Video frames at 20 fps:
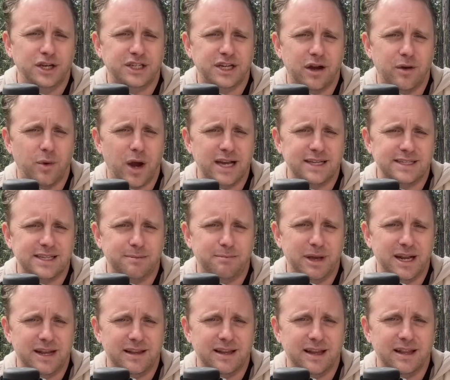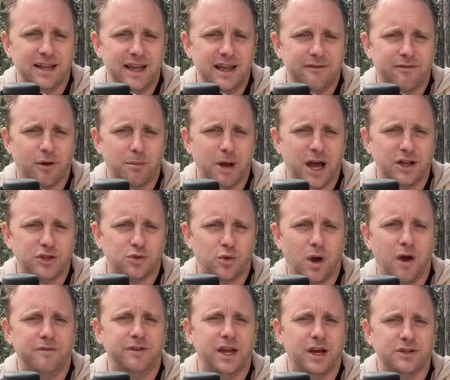Jerry Rice had been in the league for about
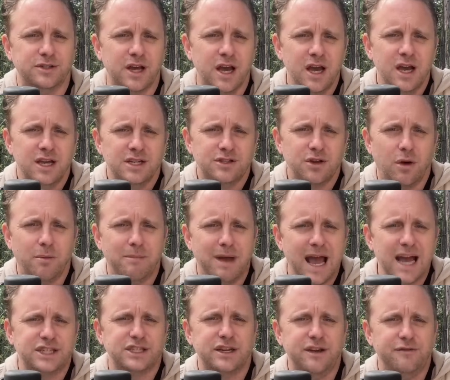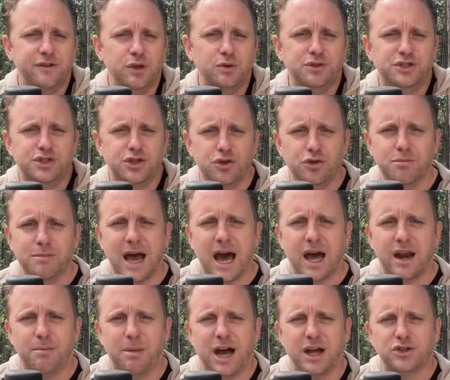12 years. So imagine if you zoom
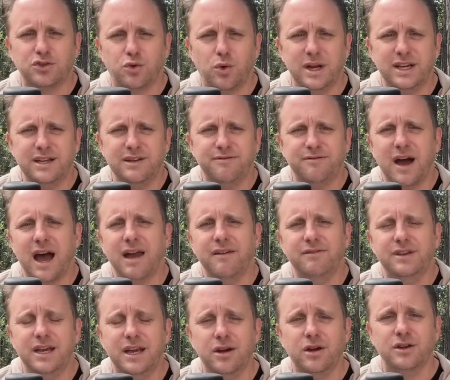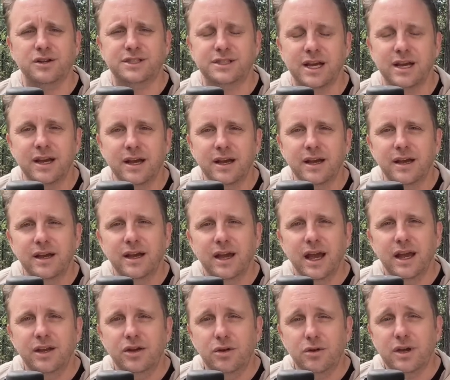out about 25 years
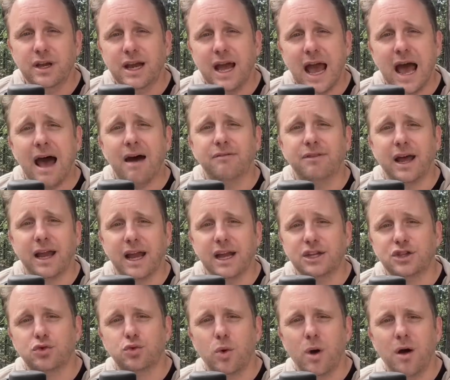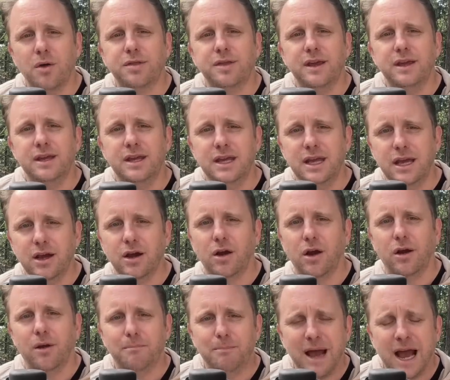and you could have like a 12th
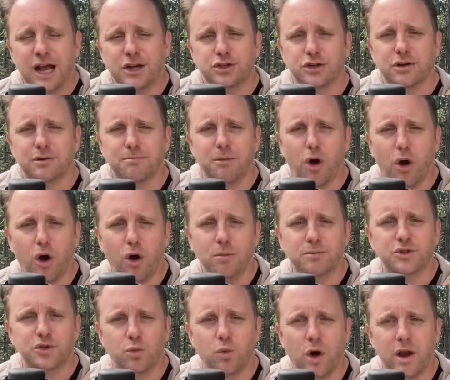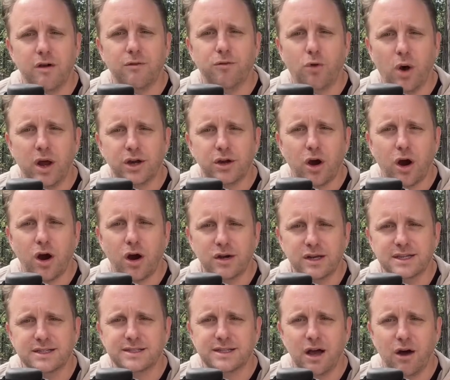year Patrick Mahomes one of one card
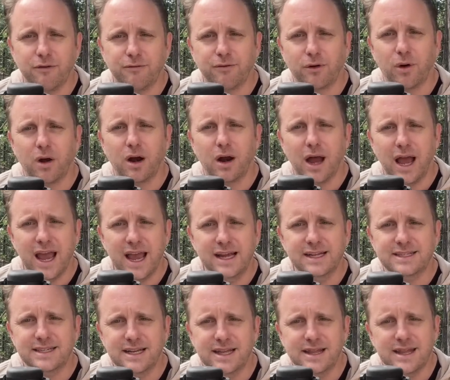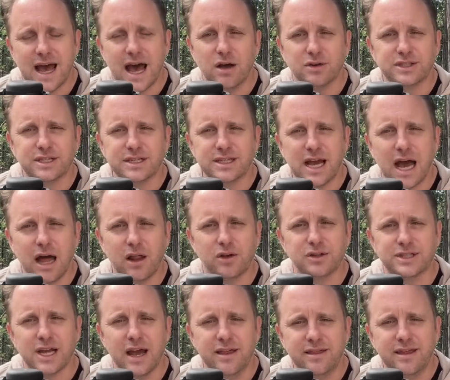sell for
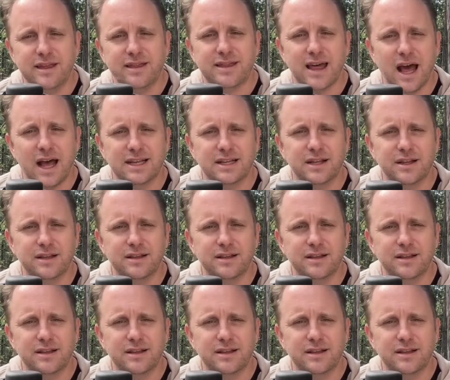$18,000. I think that